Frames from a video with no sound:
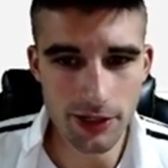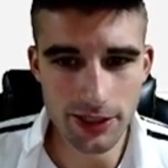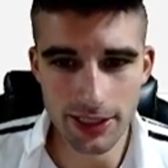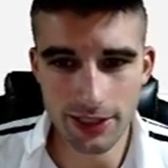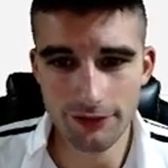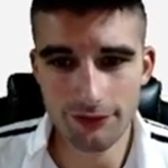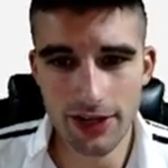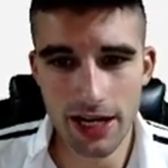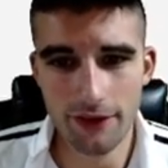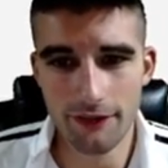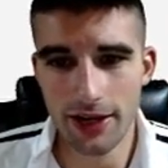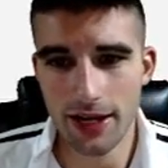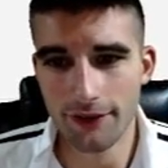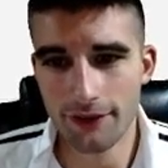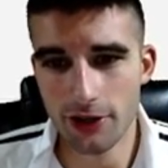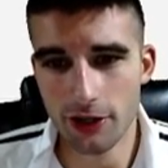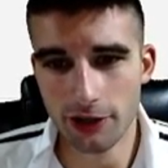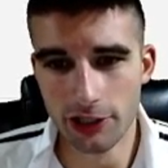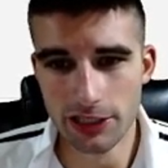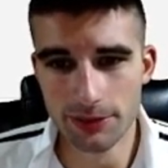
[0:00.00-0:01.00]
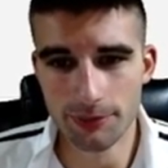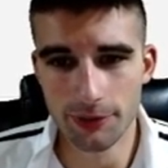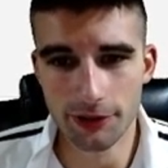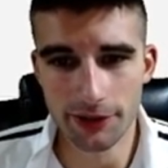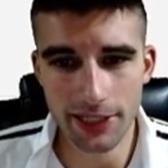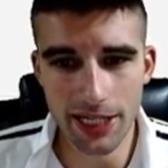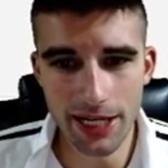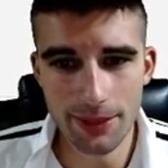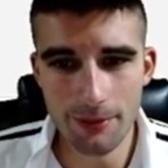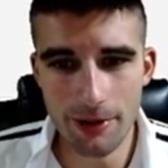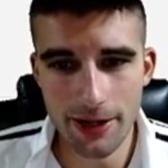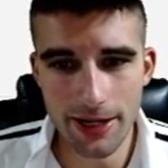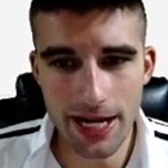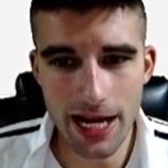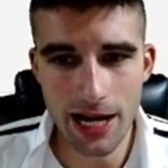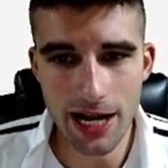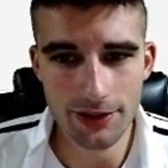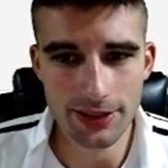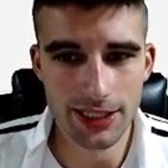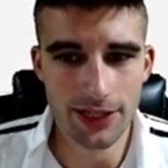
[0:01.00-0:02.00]
He's getting 5.5 targets per game right
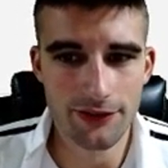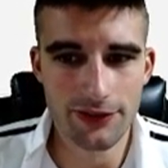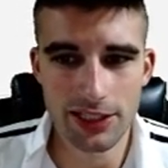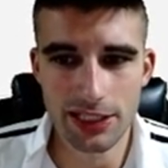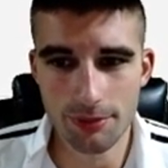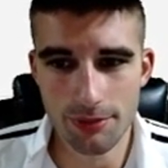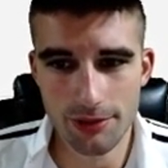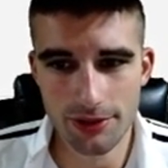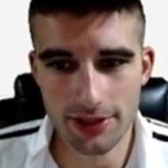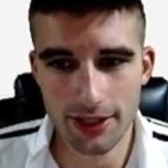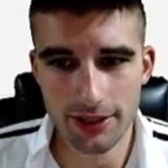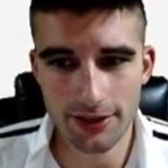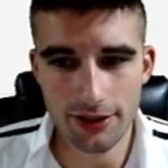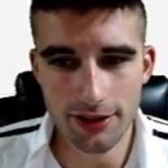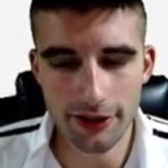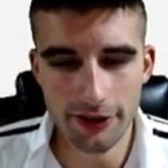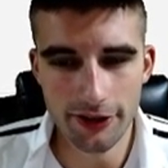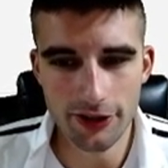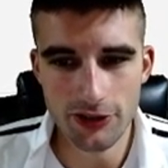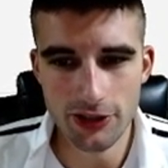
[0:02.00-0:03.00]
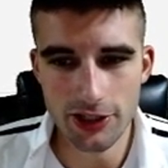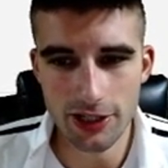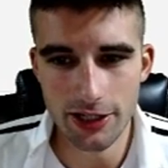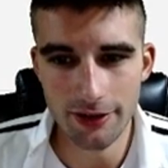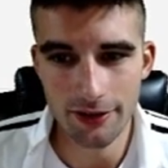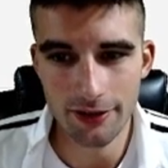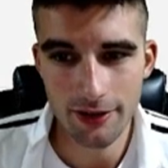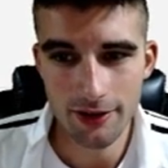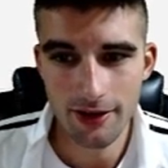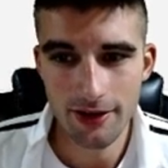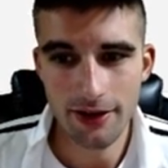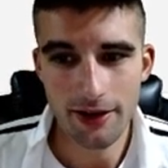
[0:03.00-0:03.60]
now, a 17% target share,